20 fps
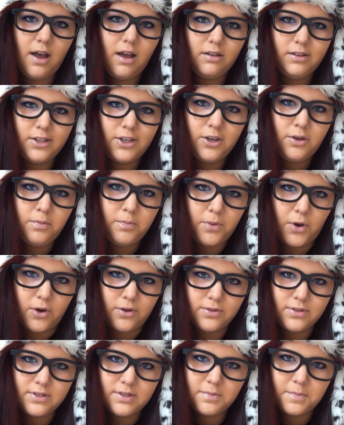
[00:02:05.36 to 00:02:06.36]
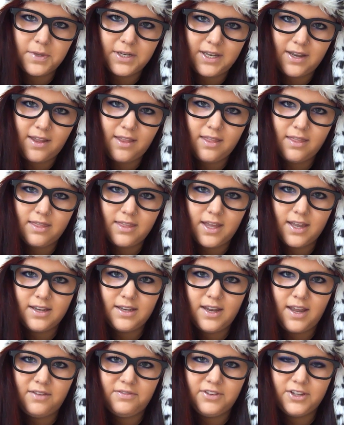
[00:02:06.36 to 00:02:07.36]
out coupons but then
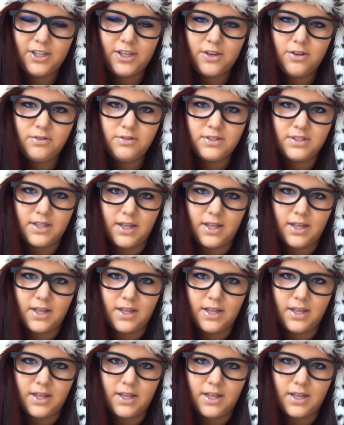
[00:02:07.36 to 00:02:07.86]
never use